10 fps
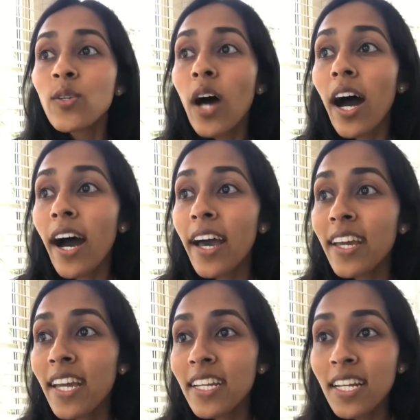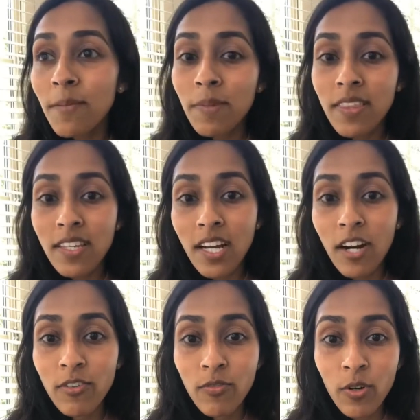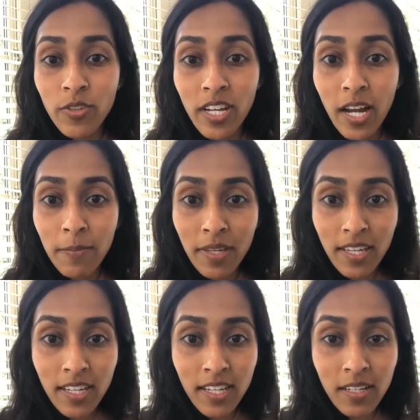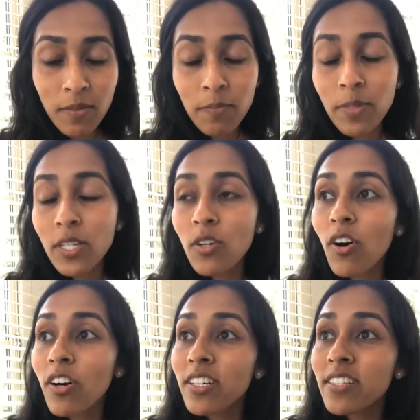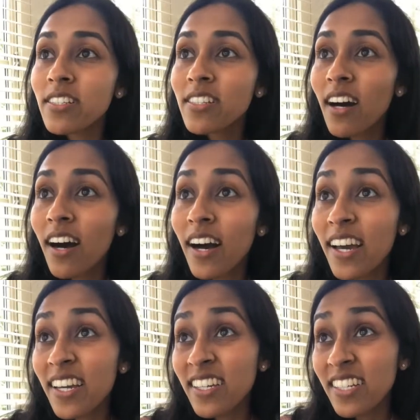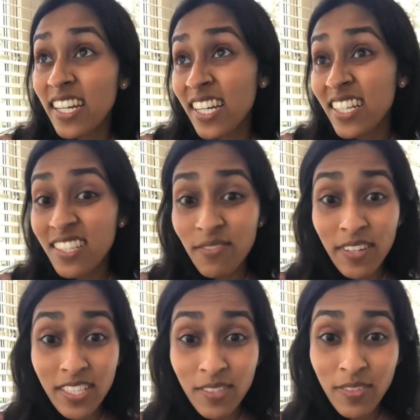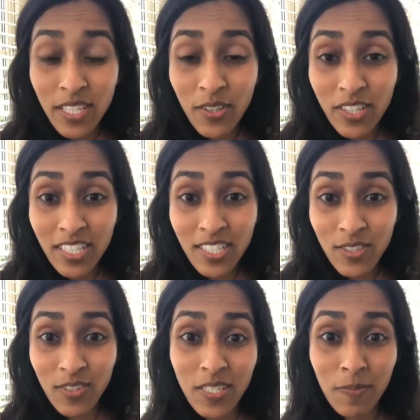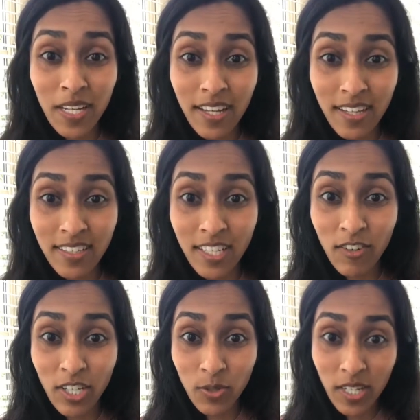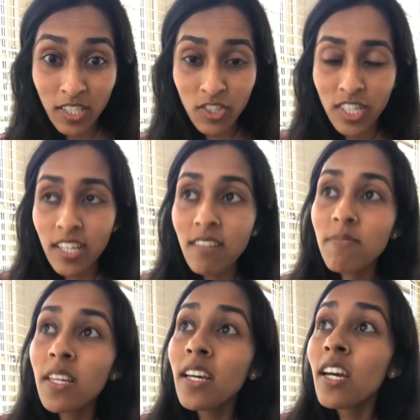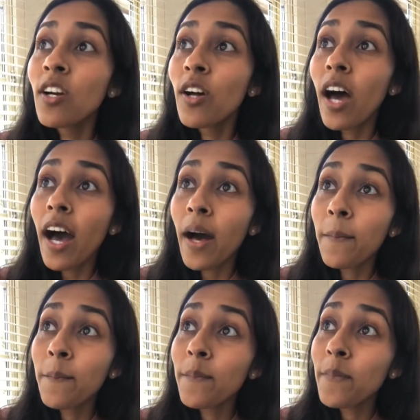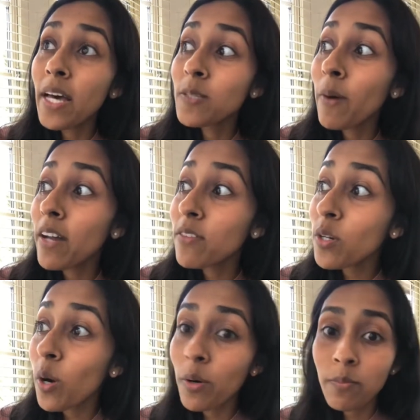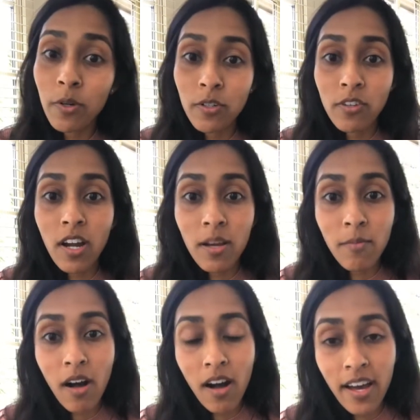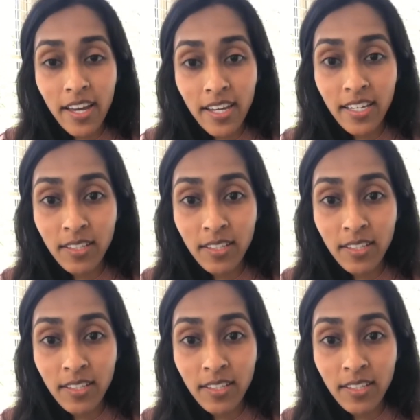I ended up in the current role that I'm in because I guess effectively got into ResMed as a graduate engineer. As part of the co-op program, I